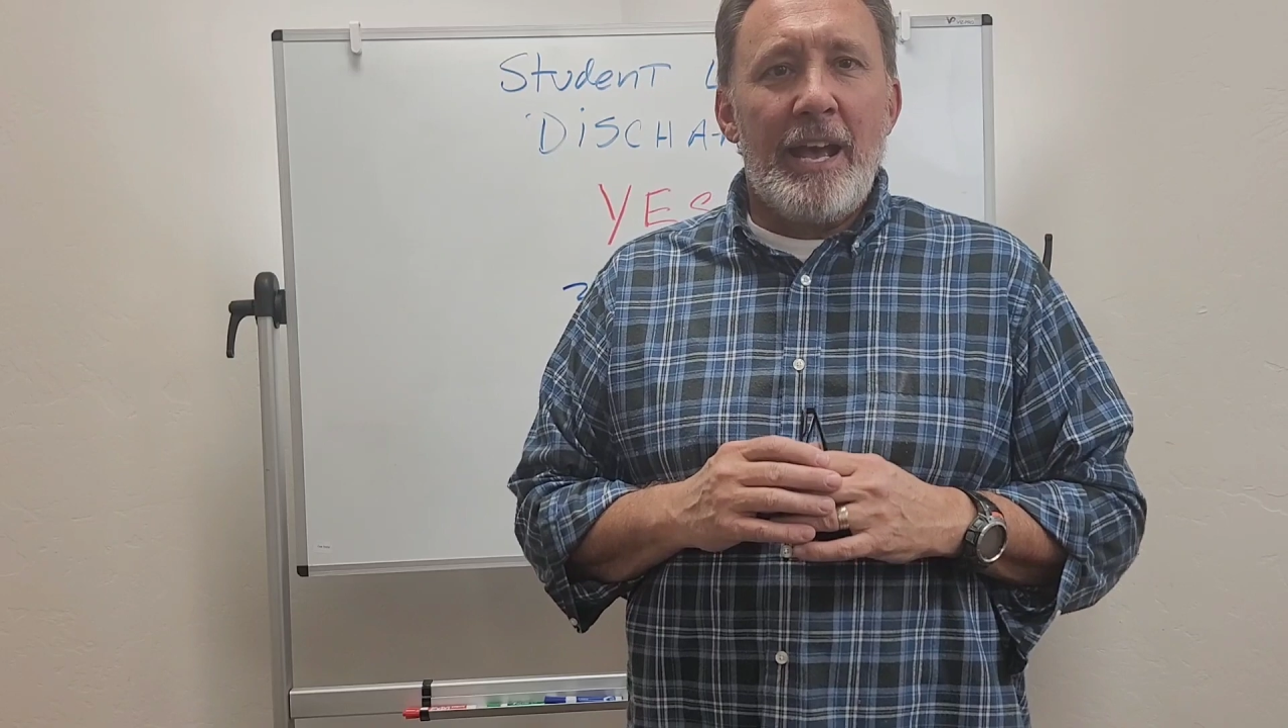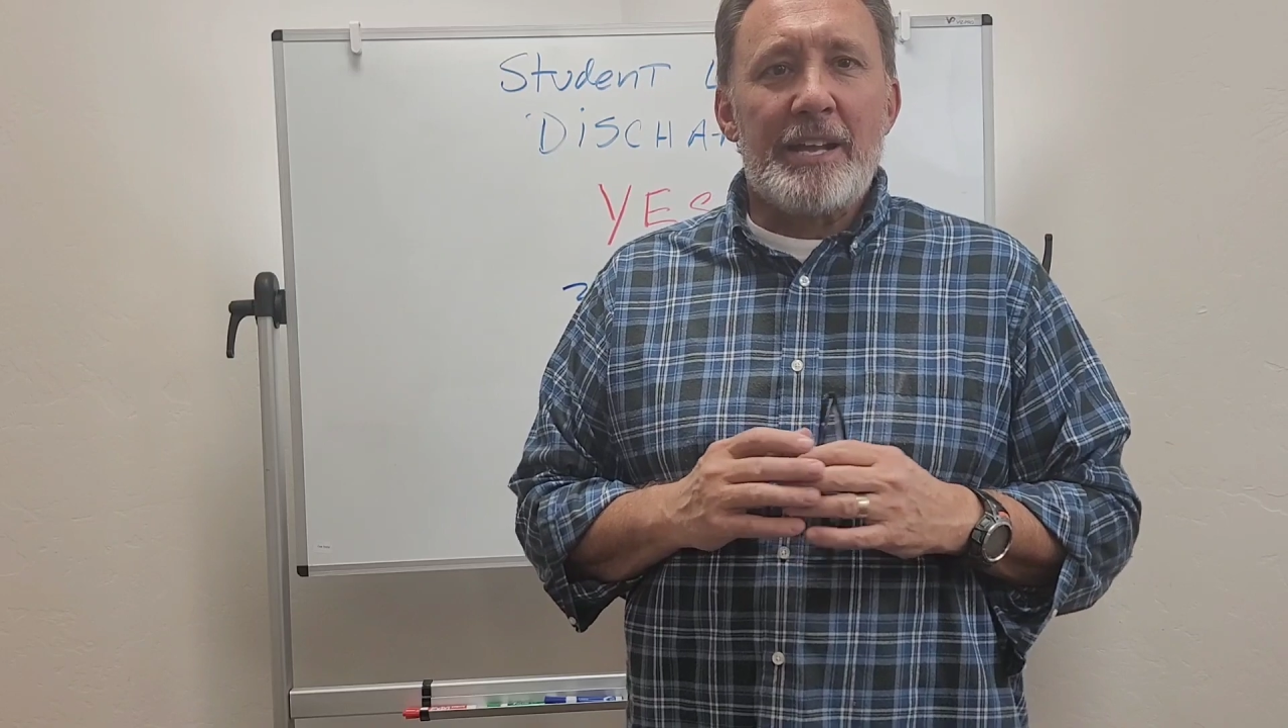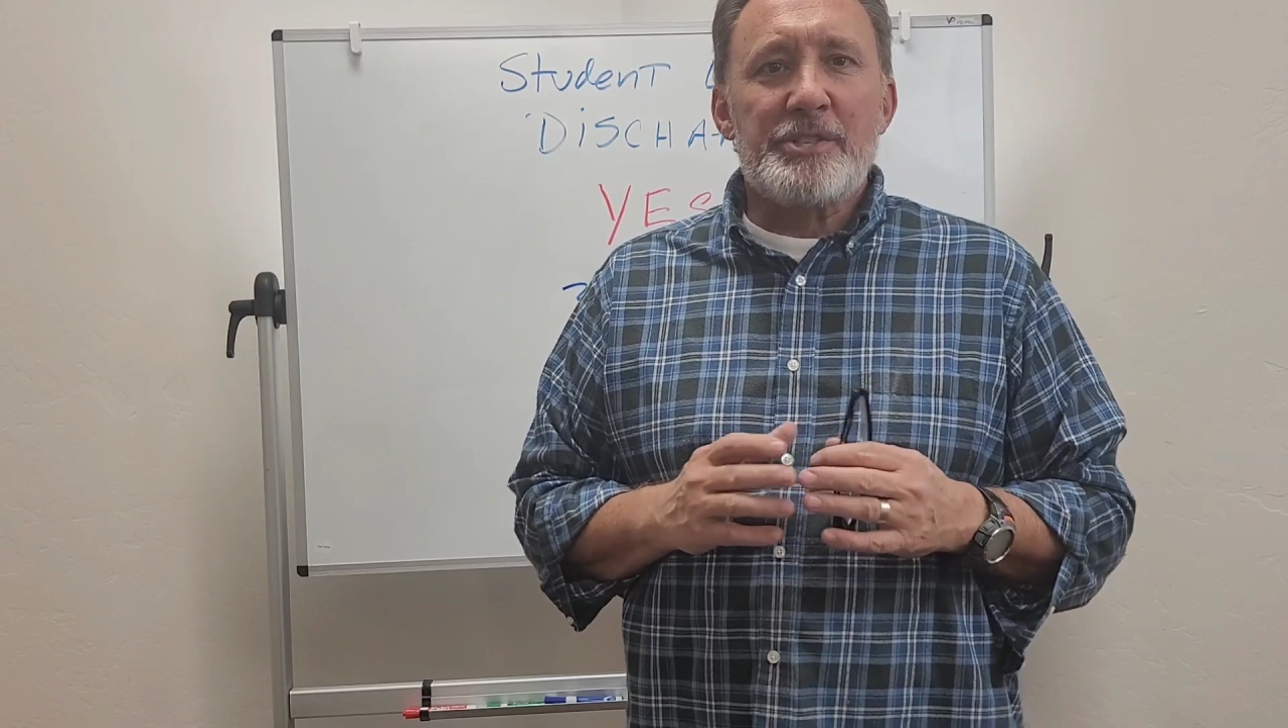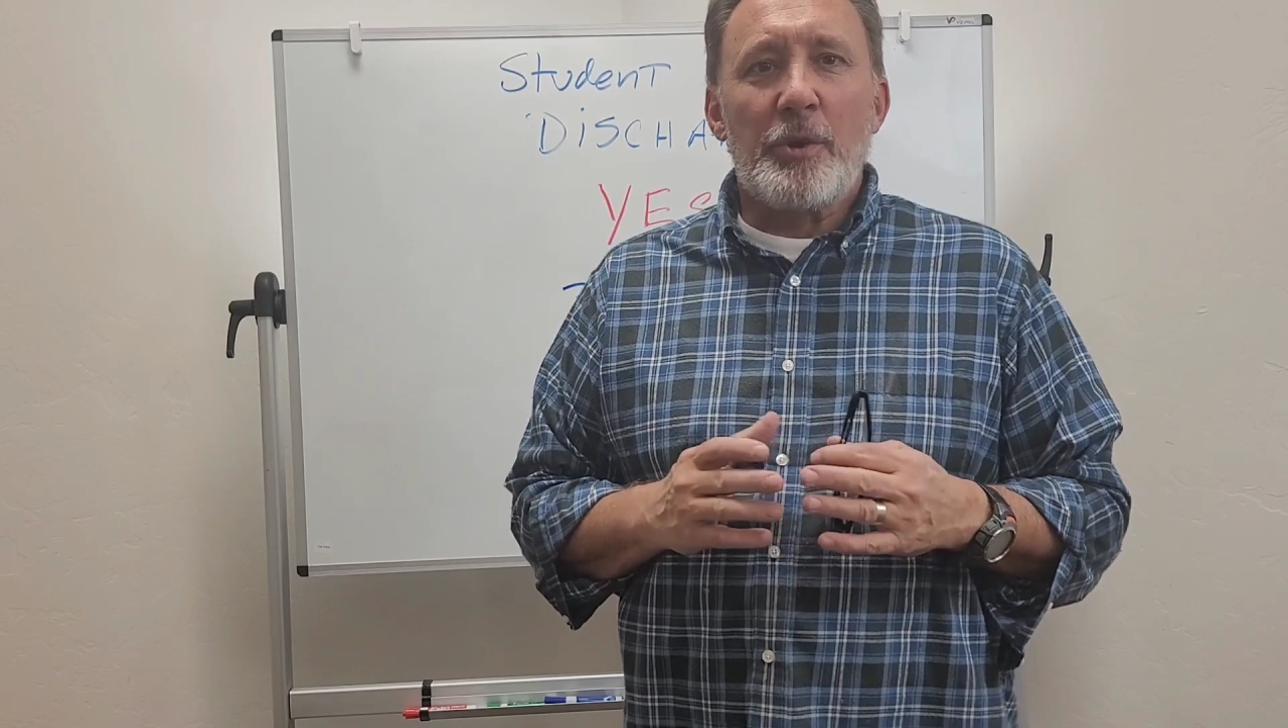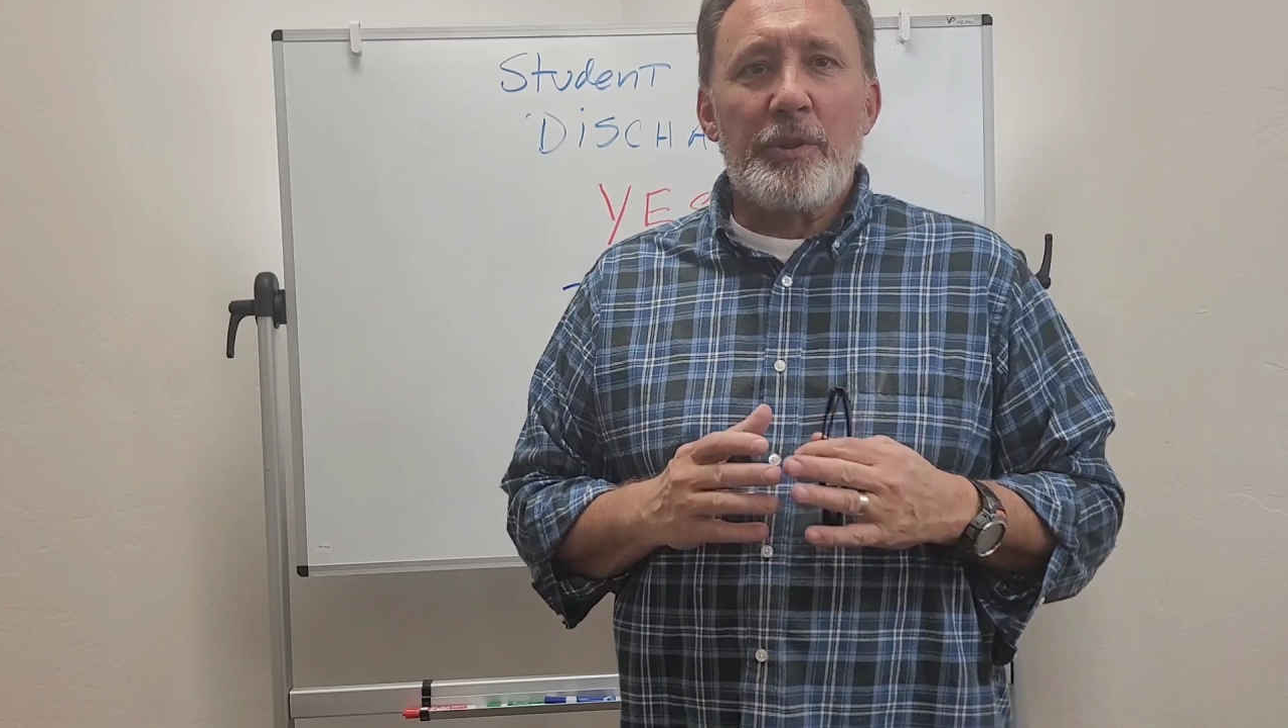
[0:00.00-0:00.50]

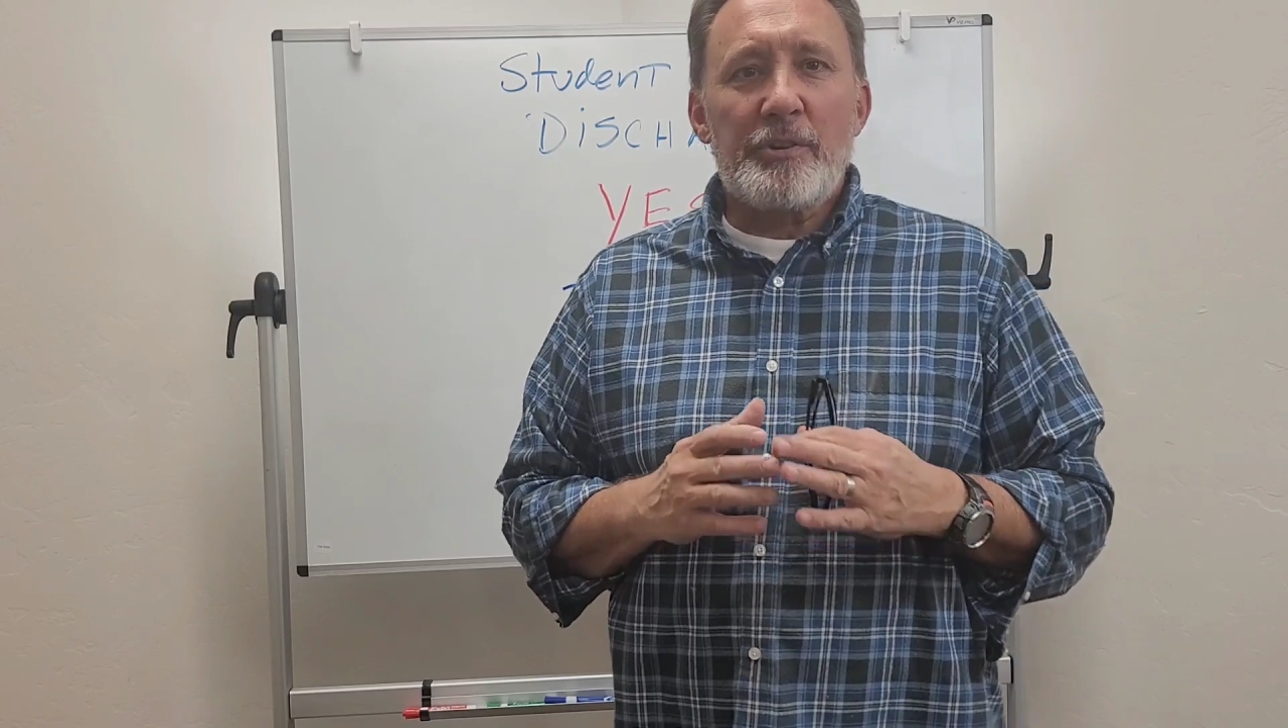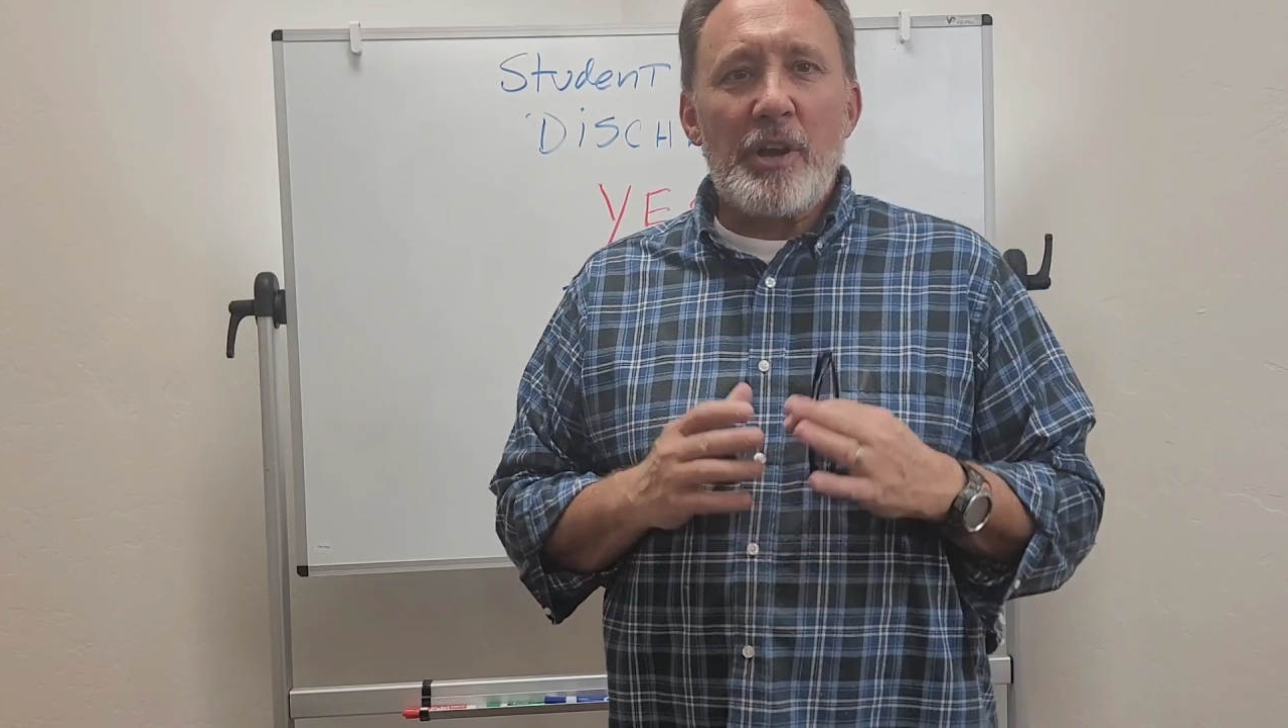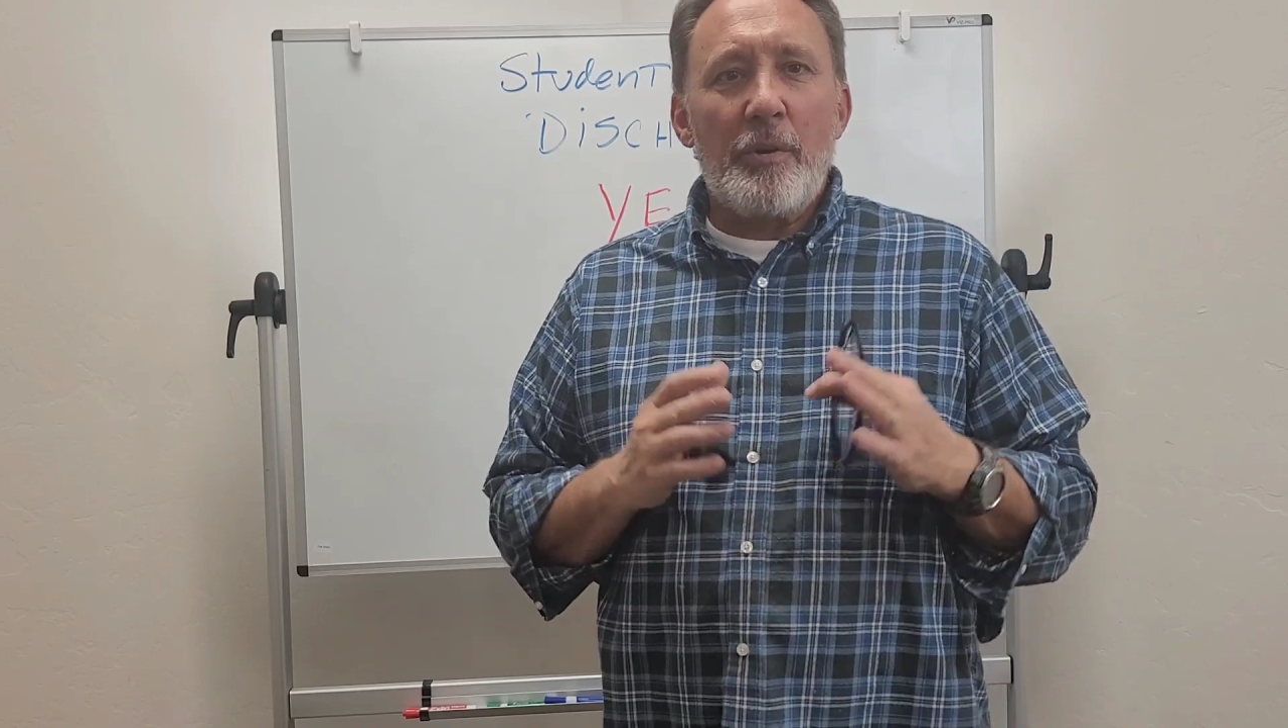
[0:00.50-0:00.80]
And so there's